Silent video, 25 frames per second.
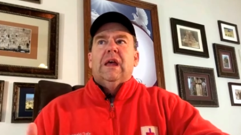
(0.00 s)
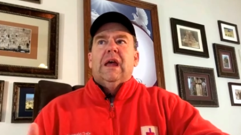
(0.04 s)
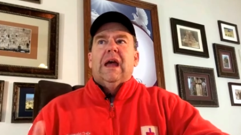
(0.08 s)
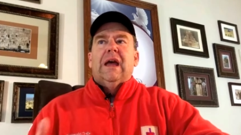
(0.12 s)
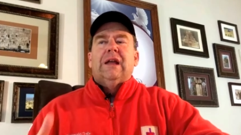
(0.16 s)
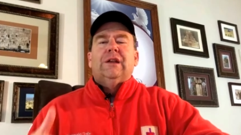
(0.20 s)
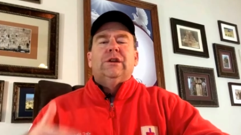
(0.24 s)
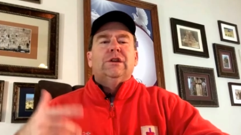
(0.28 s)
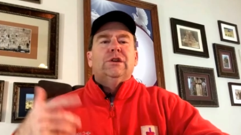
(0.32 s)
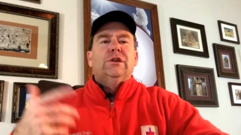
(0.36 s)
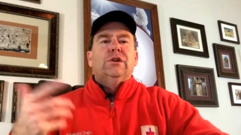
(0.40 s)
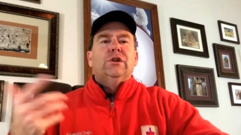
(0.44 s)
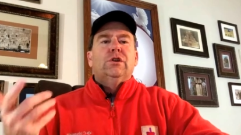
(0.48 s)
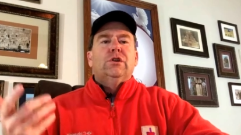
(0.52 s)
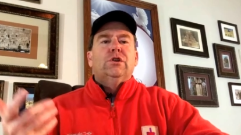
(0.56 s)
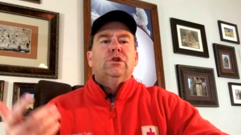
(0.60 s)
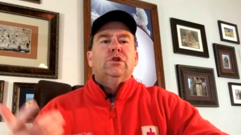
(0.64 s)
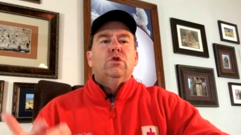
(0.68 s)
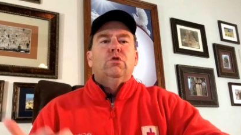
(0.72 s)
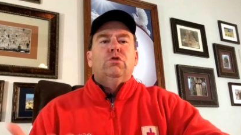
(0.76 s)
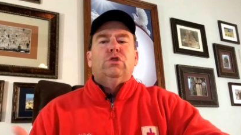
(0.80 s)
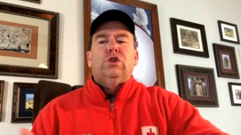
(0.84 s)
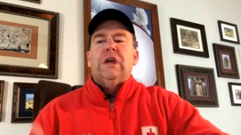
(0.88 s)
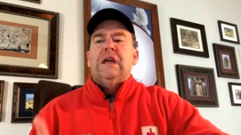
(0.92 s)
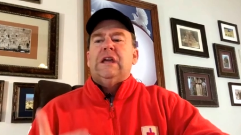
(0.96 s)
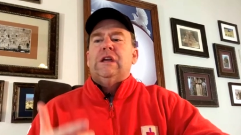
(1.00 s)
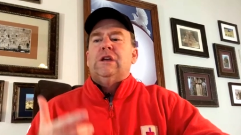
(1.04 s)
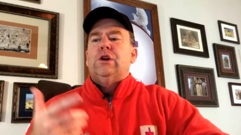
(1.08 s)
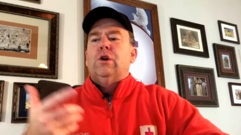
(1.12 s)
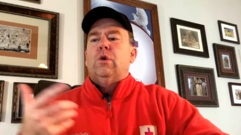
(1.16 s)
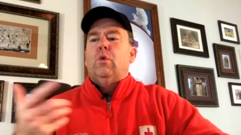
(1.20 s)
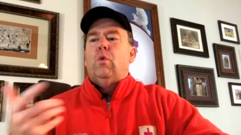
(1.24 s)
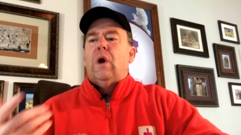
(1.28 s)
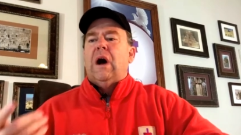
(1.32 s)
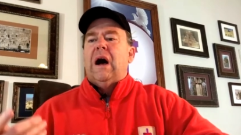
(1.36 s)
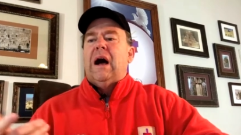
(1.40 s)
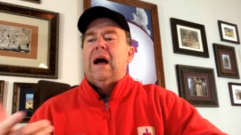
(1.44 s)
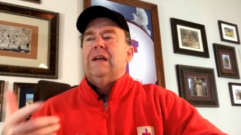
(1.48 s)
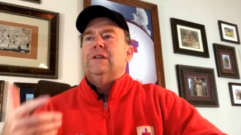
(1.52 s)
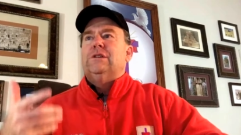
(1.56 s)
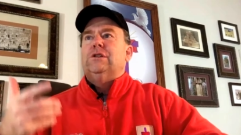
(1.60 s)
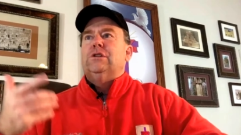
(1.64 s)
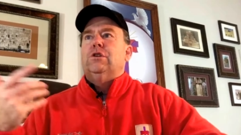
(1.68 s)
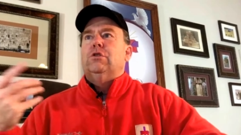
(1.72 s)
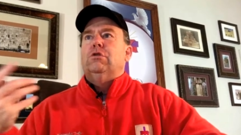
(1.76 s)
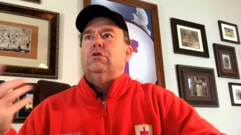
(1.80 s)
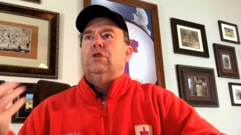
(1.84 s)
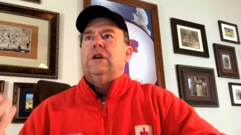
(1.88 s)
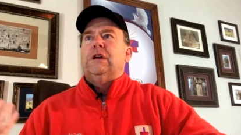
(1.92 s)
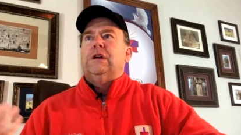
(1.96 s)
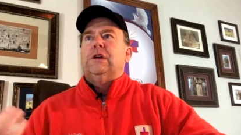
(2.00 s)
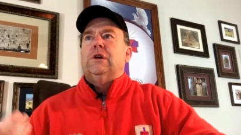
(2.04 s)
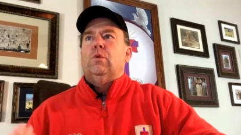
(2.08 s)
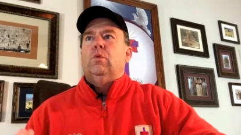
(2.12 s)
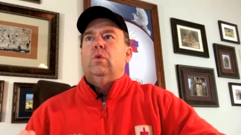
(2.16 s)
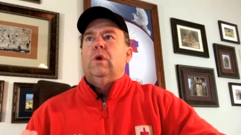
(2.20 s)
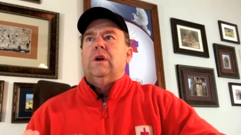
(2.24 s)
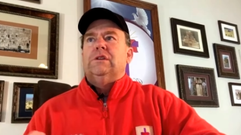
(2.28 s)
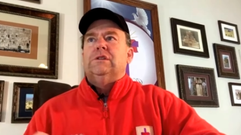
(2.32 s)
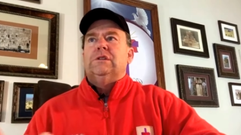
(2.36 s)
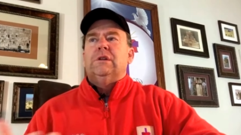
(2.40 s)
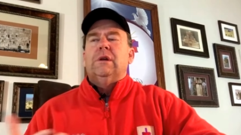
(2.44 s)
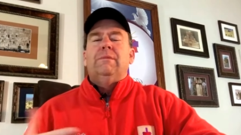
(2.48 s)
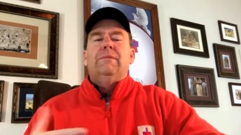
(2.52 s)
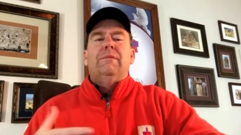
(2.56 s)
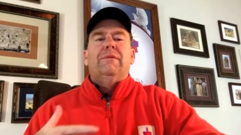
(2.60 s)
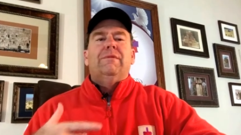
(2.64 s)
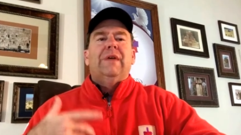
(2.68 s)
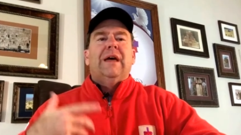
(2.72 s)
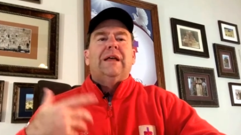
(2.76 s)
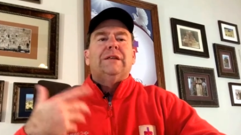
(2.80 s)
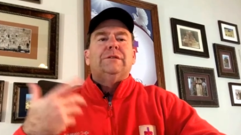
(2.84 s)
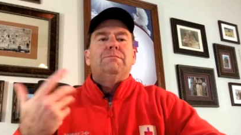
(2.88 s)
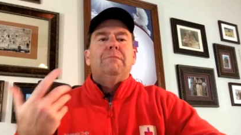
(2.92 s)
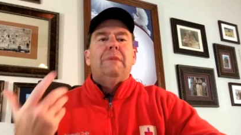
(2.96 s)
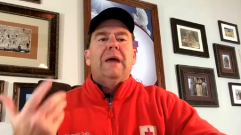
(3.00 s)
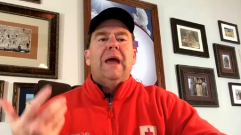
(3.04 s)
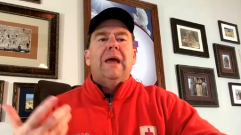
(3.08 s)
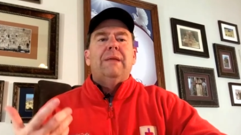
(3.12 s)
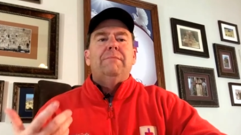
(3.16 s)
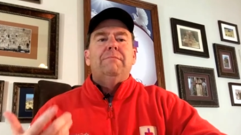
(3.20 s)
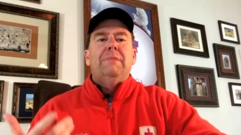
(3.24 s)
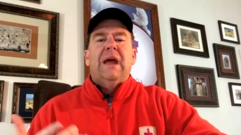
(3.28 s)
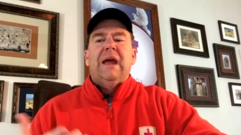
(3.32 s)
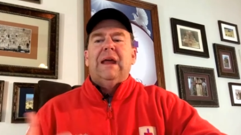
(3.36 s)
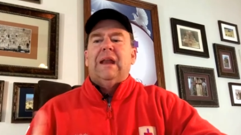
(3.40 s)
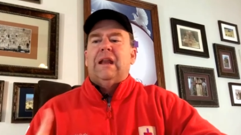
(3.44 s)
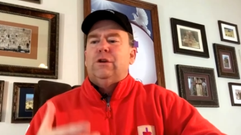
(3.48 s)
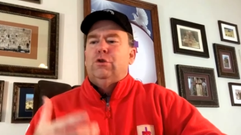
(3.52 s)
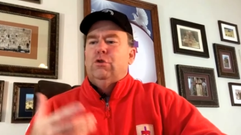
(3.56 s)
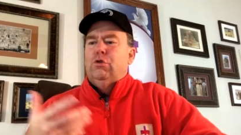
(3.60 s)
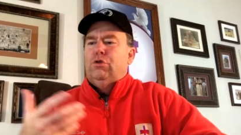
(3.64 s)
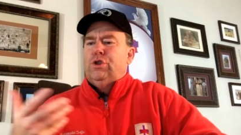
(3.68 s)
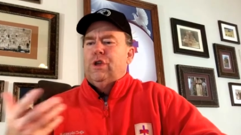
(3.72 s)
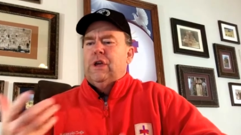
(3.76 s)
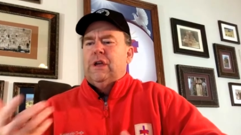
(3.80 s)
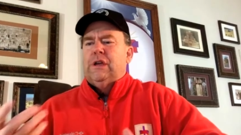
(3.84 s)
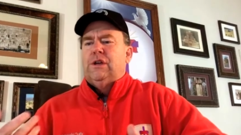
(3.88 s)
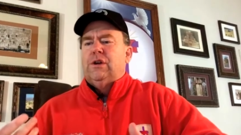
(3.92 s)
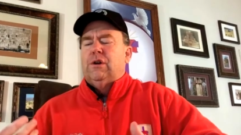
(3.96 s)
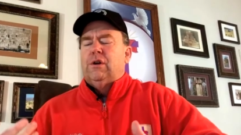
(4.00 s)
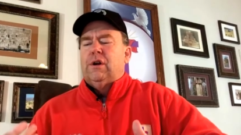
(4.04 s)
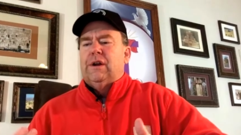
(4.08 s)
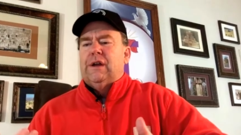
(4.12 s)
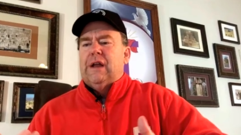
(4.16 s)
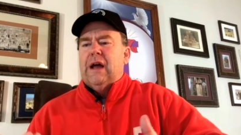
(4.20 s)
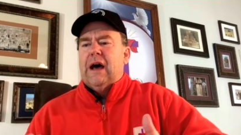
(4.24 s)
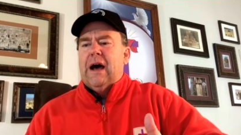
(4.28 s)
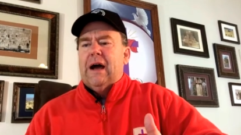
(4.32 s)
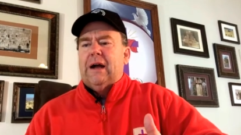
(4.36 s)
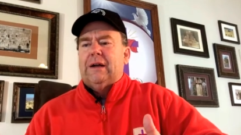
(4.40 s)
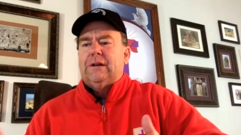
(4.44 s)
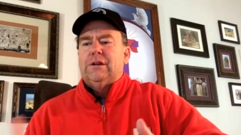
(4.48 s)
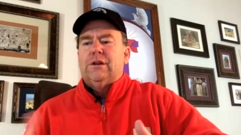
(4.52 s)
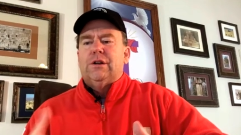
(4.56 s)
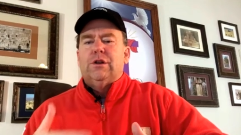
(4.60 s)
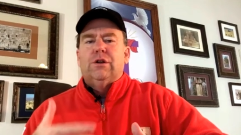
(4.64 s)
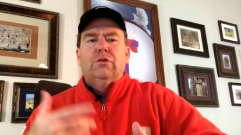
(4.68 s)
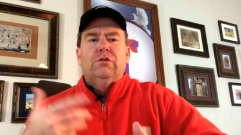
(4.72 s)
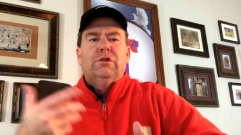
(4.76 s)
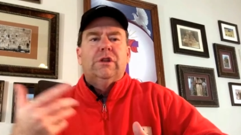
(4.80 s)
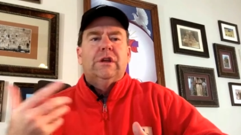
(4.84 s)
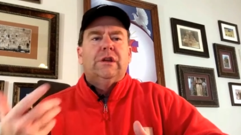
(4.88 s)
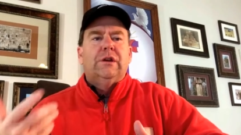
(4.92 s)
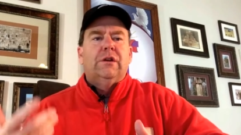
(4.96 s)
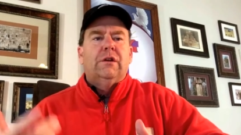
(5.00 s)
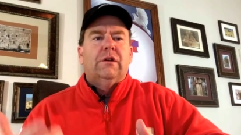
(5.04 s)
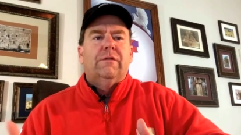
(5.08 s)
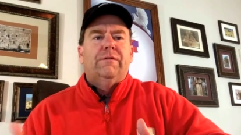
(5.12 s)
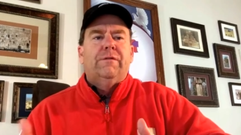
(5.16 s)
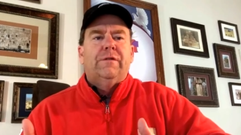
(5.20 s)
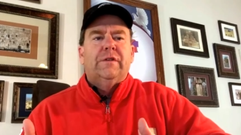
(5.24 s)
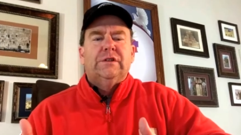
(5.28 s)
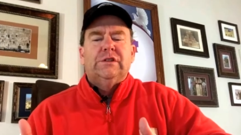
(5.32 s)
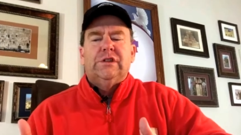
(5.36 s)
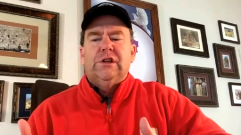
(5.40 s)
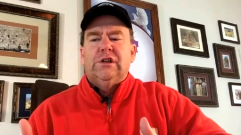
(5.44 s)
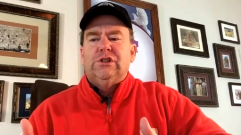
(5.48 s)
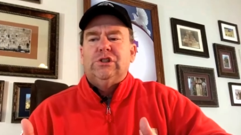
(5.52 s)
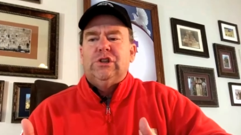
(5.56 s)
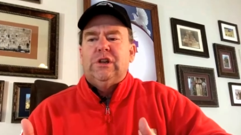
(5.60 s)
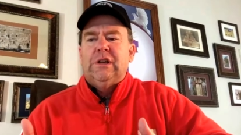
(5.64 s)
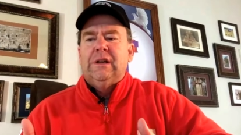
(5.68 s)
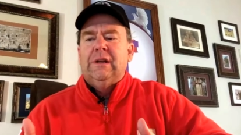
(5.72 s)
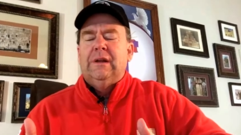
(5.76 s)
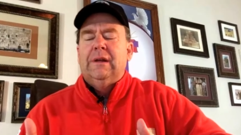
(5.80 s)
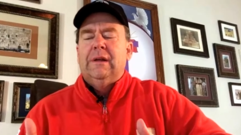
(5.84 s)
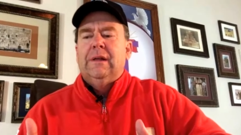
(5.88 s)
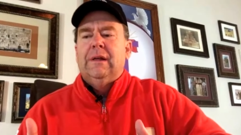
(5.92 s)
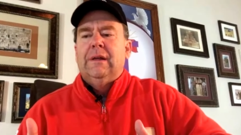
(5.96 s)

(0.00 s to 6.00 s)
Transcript: And you, think you're wise and you think you're wisdom, that's man made. And you think you're a doctor, you think you're a physician.